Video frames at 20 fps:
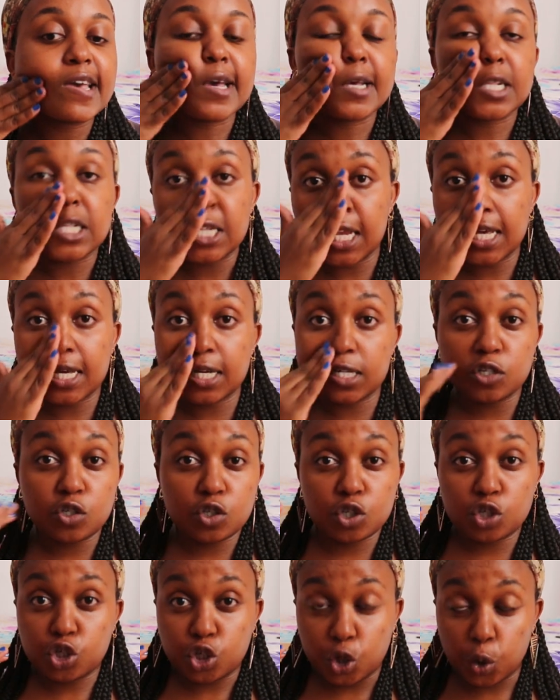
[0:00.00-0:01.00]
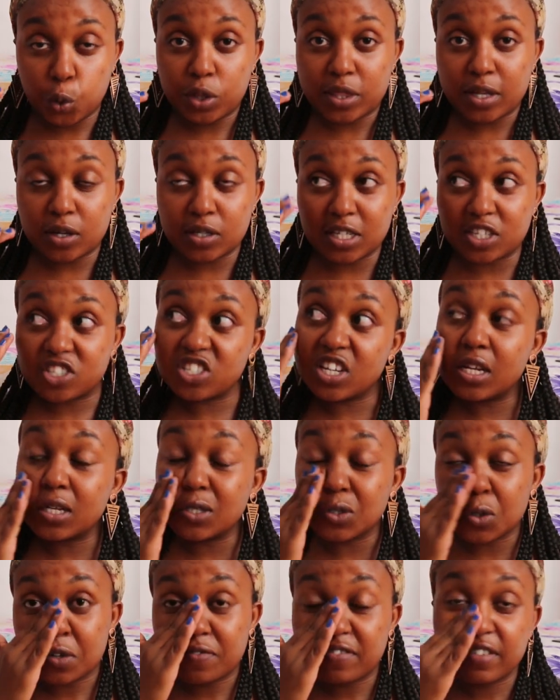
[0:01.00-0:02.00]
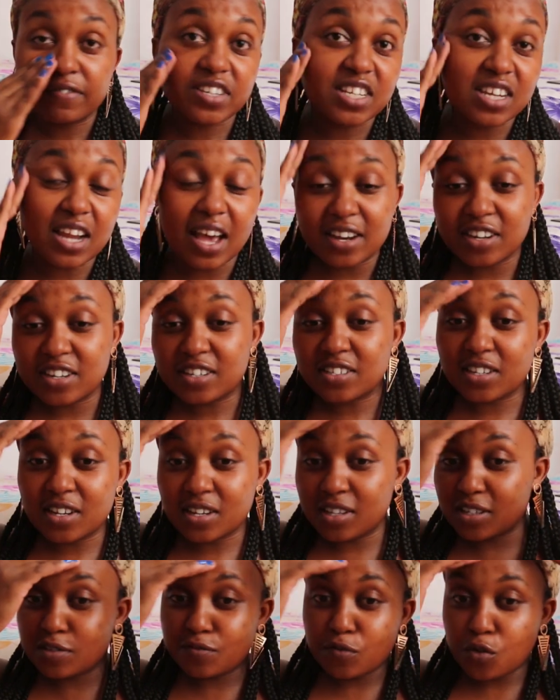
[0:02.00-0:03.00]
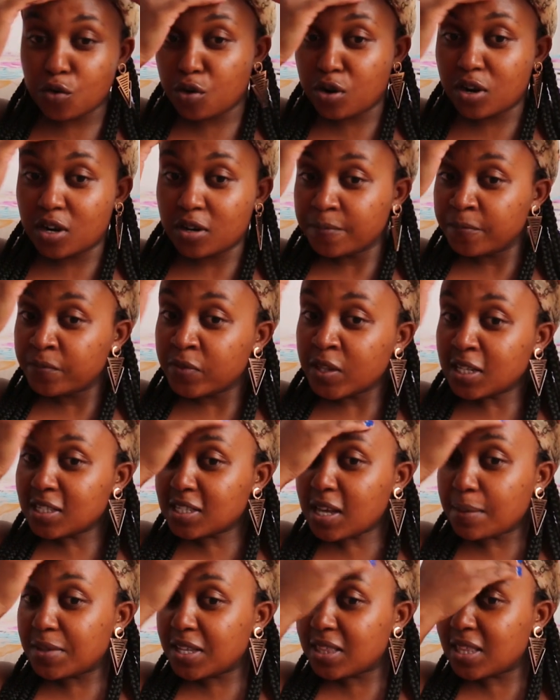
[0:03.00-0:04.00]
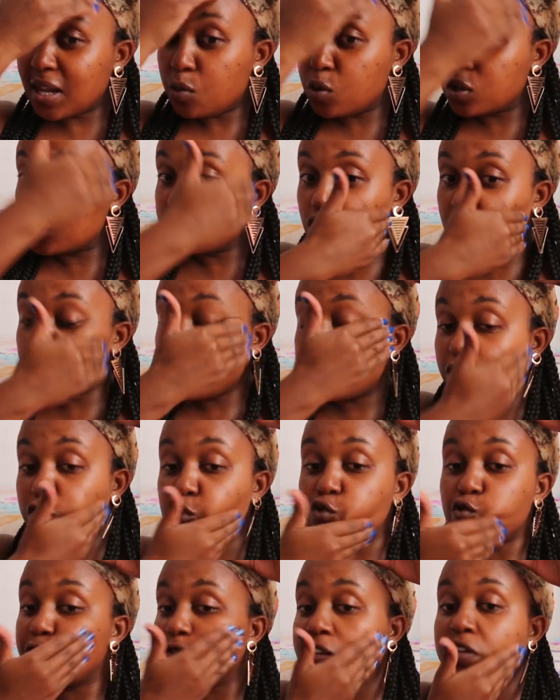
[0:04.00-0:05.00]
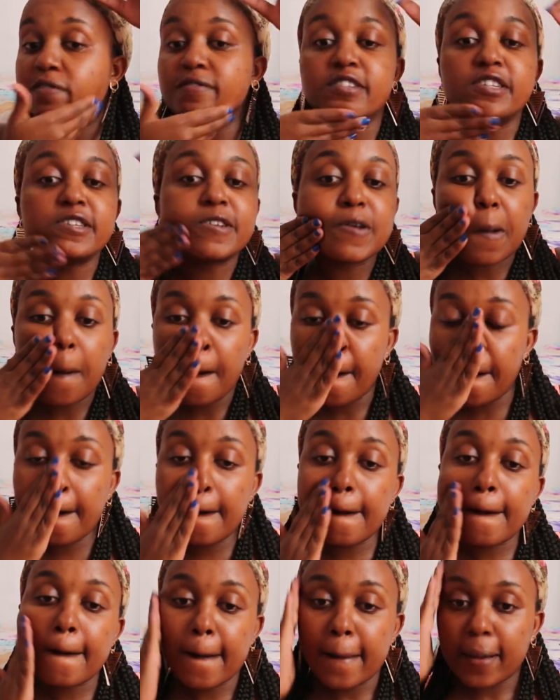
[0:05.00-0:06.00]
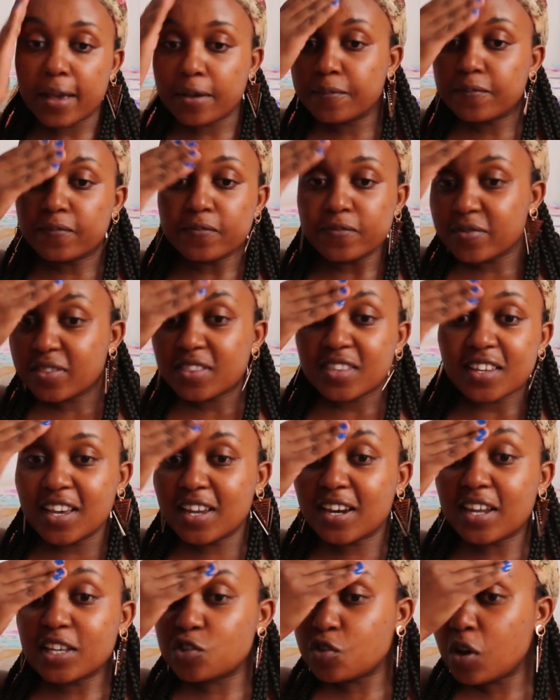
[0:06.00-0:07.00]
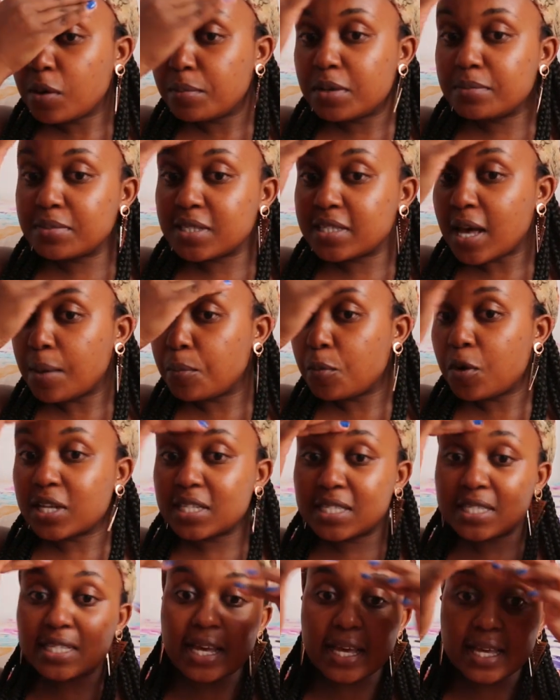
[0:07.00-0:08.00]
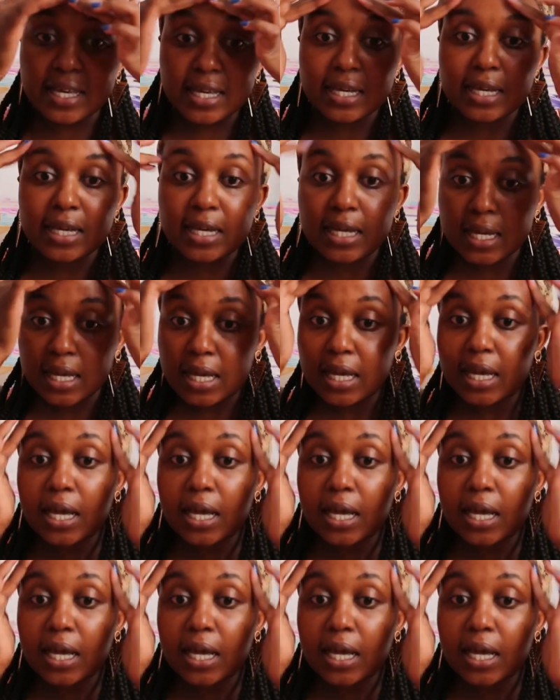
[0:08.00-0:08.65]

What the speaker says: hear it's like 2,000 shillings or 1,500 shillings for something that was going for 250. And I saw a meme somewhere saying,